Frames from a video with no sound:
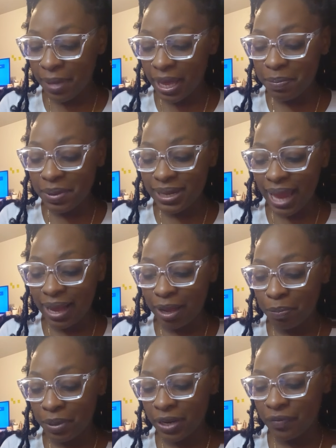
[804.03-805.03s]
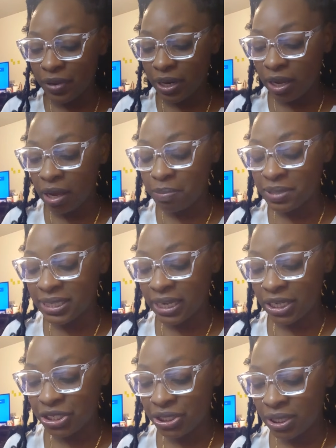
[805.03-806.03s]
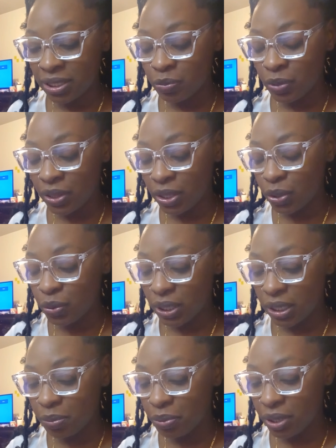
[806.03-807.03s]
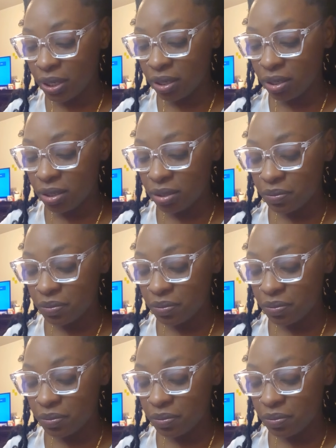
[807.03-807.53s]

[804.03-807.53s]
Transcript: maybe like a bit of an obsession with you, Libra.